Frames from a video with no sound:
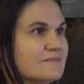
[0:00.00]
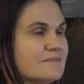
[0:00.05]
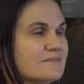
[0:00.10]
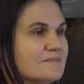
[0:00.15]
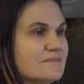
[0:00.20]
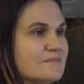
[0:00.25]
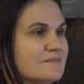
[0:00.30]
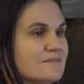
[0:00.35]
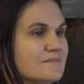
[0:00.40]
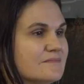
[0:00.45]

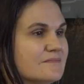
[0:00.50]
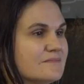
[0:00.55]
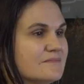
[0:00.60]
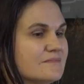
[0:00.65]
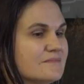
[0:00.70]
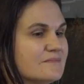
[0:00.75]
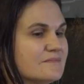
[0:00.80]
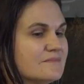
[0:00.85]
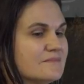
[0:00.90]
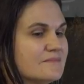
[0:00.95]

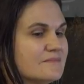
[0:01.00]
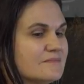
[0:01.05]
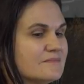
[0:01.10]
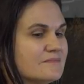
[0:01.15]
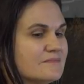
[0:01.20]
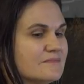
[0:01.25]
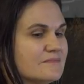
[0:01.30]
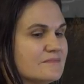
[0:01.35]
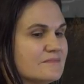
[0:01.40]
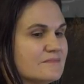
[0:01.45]

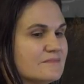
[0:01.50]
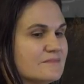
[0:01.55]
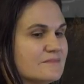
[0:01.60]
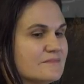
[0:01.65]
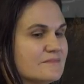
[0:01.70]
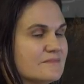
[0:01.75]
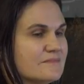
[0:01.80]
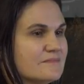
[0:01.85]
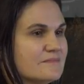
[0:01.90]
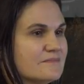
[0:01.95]

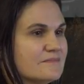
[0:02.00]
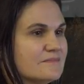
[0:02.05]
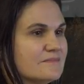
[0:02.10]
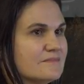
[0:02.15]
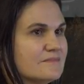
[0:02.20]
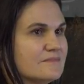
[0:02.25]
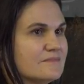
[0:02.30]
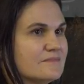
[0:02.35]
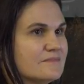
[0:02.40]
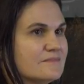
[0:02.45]

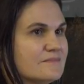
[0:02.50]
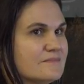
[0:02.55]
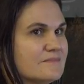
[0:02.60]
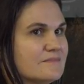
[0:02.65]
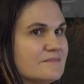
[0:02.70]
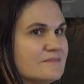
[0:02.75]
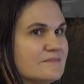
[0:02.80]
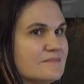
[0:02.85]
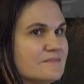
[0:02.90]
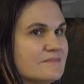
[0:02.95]

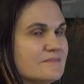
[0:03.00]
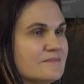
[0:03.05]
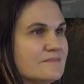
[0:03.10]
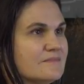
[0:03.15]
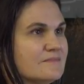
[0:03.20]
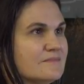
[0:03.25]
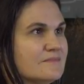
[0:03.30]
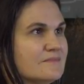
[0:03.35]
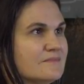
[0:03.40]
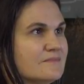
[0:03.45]

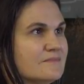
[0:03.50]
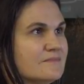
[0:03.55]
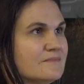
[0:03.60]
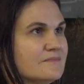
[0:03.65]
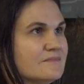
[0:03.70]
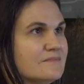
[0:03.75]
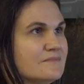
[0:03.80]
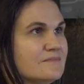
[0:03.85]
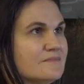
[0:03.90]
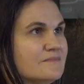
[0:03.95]

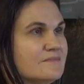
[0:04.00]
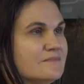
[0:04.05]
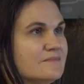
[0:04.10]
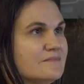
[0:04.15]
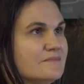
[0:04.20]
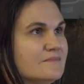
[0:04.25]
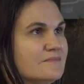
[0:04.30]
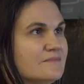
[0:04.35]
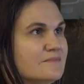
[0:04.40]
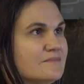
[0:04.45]

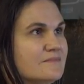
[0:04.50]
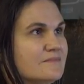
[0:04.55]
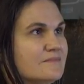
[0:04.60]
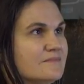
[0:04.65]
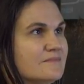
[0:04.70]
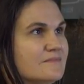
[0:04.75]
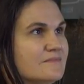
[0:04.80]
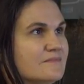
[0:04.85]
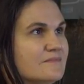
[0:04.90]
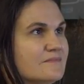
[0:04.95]

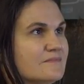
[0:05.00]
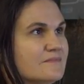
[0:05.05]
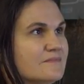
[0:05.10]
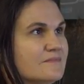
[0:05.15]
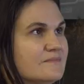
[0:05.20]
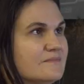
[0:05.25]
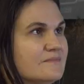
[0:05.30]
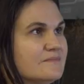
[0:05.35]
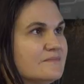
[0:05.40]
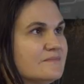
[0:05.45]

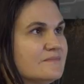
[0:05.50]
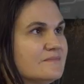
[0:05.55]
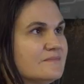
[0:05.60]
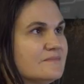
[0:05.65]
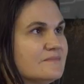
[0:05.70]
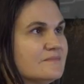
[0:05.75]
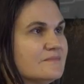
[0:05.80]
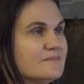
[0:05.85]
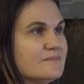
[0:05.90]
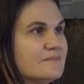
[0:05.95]

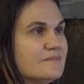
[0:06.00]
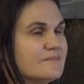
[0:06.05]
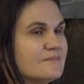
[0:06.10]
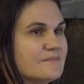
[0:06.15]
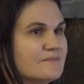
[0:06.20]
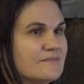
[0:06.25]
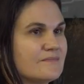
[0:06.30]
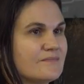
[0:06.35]
This person isn't speaking.